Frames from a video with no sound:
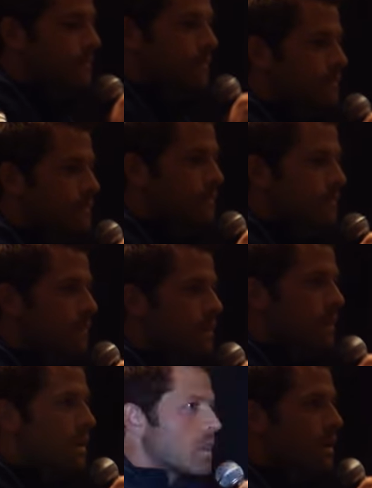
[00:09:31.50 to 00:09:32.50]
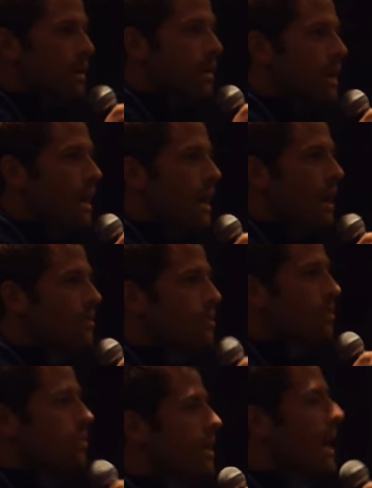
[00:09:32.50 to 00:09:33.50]
Um, and
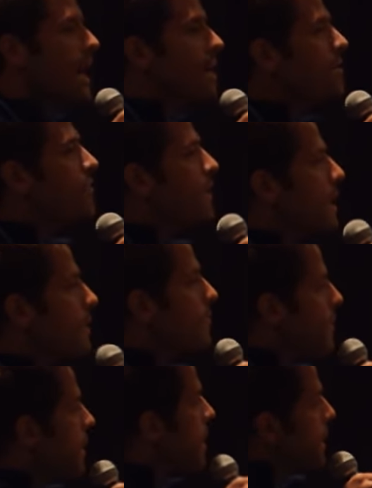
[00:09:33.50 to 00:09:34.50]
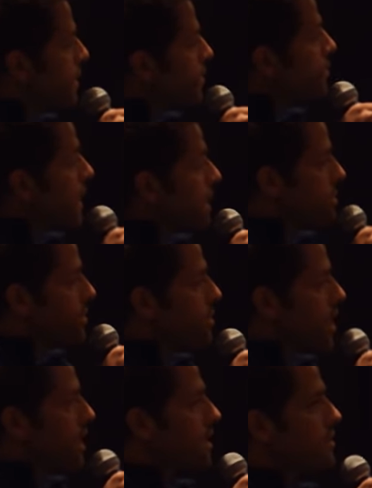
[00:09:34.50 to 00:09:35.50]
do kind of here's and I've been
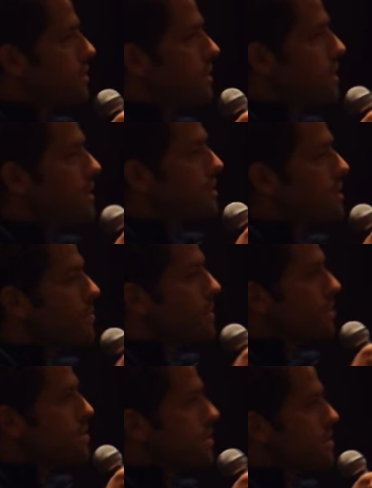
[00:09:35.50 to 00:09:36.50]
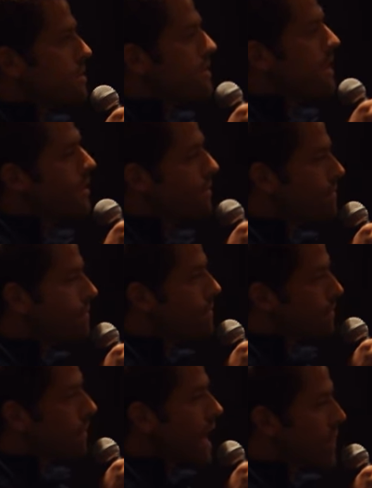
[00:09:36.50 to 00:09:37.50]
talking to the the producers and they're
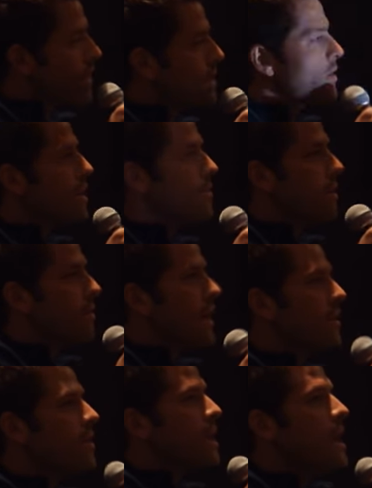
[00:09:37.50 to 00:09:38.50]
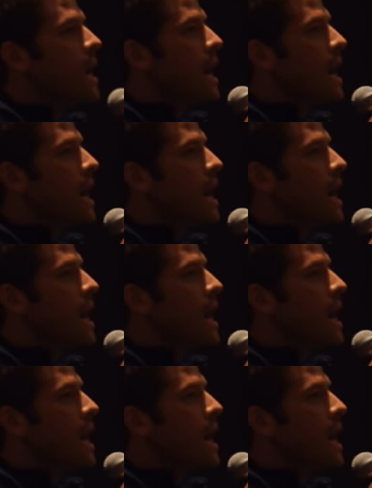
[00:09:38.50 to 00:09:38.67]
I think they're coming around.